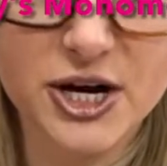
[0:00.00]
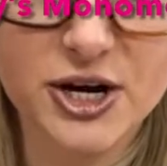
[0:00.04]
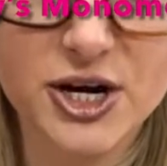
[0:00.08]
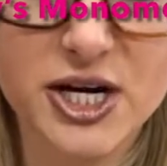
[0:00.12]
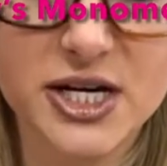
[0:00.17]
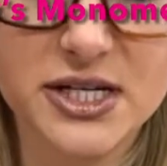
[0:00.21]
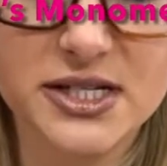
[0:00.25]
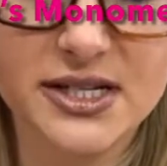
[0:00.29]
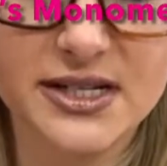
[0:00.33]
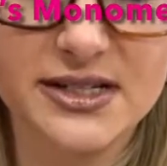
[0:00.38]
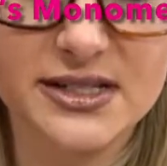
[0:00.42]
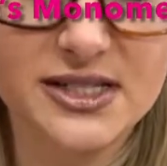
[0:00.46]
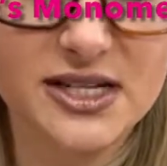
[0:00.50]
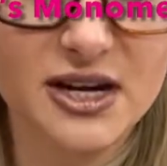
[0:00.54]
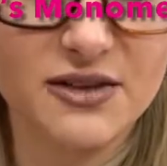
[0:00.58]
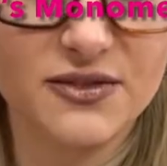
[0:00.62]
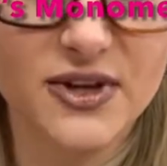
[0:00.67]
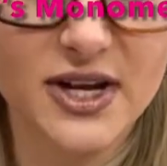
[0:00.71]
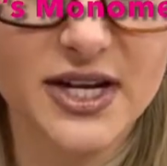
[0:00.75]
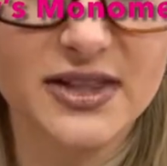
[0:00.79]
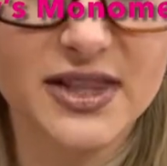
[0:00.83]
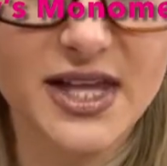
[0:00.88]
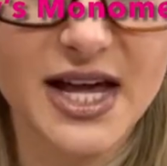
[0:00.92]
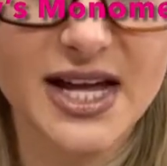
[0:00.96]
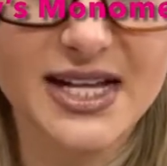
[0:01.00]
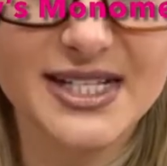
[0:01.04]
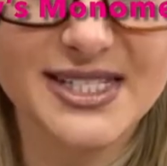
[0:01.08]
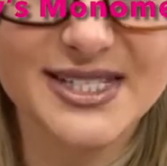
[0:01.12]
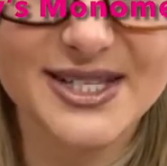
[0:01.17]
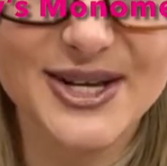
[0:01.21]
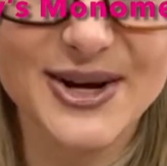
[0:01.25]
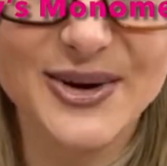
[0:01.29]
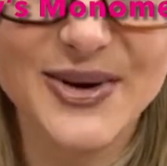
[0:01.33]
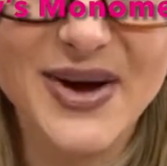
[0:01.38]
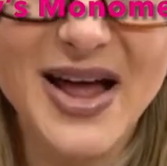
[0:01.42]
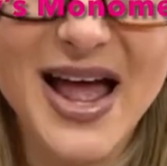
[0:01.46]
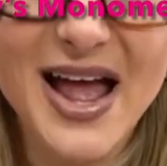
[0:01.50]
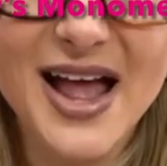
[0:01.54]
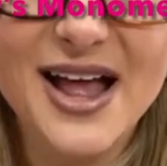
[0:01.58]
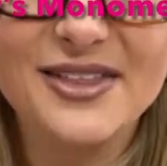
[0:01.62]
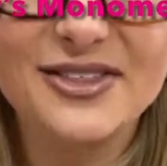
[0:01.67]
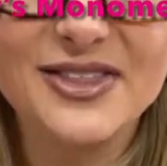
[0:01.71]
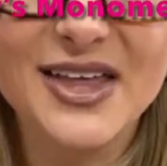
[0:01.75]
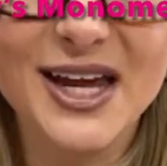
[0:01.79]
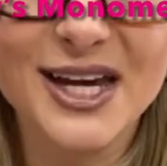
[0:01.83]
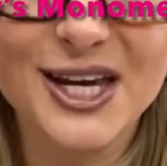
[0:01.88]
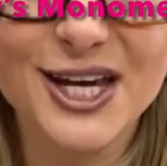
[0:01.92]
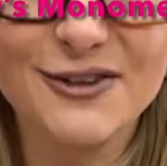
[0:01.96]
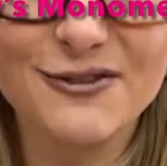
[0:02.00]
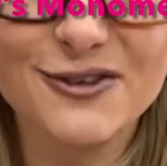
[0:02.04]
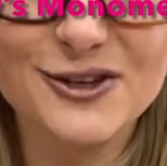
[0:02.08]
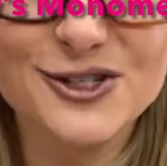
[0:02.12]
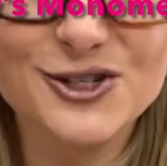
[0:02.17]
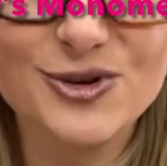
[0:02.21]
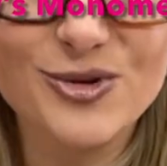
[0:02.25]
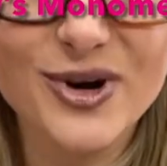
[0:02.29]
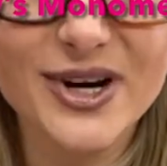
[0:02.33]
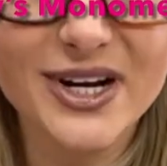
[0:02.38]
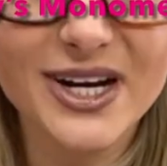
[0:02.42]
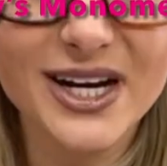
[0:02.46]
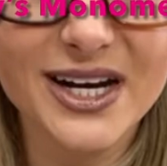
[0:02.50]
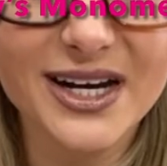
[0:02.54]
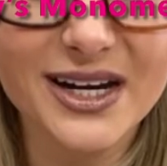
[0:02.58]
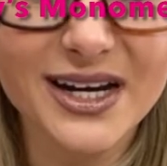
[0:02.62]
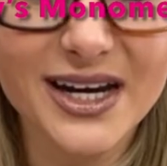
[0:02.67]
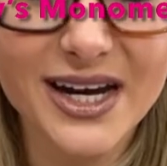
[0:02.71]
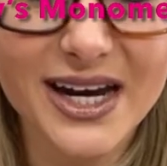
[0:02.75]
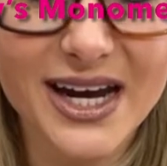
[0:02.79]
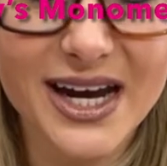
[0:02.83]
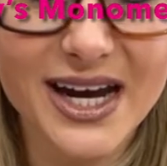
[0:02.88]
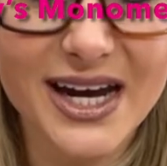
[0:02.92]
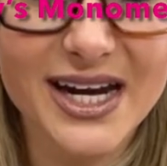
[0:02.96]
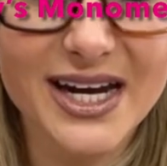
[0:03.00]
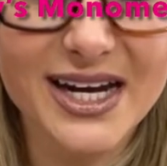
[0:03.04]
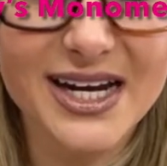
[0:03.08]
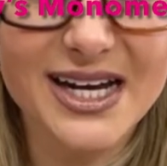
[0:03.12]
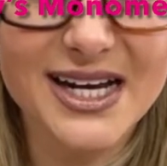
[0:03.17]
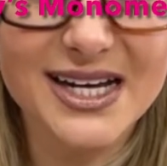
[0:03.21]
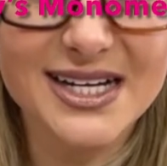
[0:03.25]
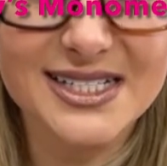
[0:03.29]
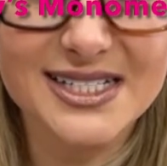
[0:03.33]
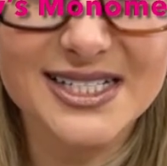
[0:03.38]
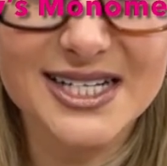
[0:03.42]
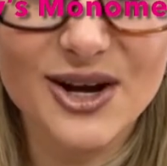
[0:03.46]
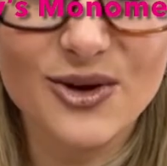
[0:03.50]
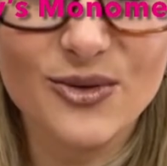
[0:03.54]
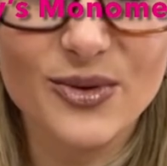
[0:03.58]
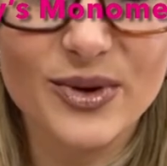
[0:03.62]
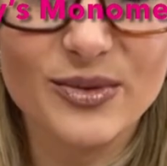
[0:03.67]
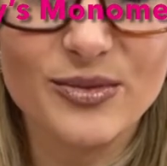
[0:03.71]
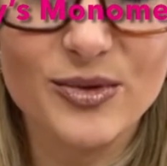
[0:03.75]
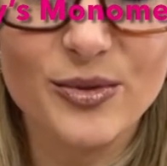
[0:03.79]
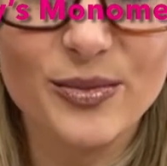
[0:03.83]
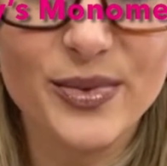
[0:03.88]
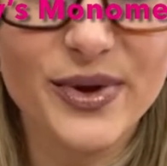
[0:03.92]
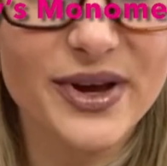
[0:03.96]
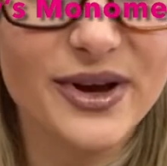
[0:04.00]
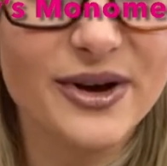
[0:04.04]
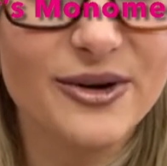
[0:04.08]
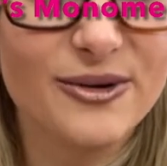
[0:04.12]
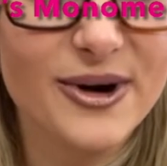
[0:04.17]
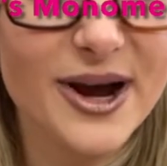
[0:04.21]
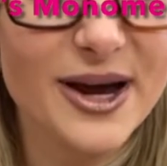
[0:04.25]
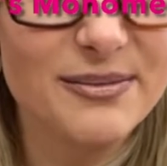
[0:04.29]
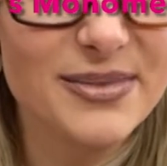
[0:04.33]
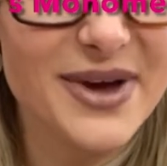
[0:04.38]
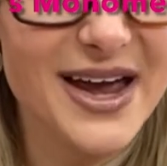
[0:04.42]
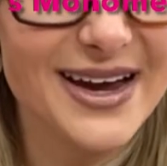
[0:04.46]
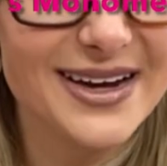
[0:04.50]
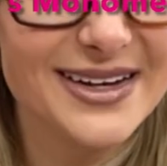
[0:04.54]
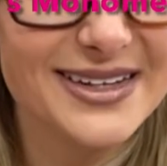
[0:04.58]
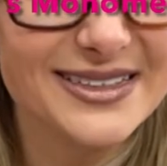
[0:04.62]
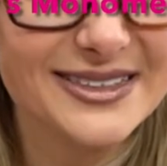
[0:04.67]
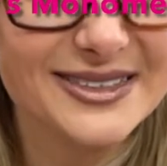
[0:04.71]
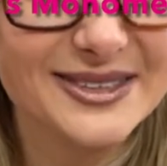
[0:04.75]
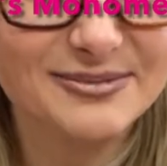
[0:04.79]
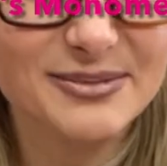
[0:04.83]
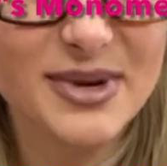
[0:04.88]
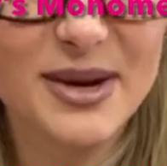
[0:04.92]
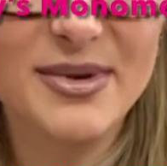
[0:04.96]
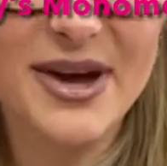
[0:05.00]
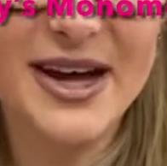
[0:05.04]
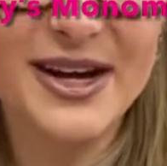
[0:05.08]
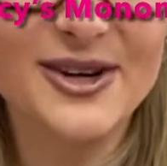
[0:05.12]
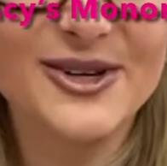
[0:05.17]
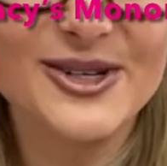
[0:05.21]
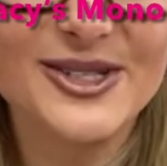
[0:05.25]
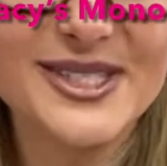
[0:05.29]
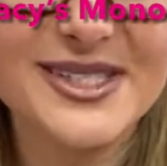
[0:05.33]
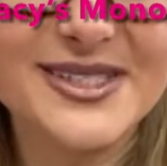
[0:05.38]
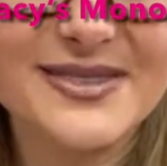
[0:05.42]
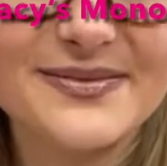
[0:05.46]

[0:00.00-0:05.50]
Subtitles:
it and stuff like that. So thank you for joining, and we will be right back. Bye-bye, girls.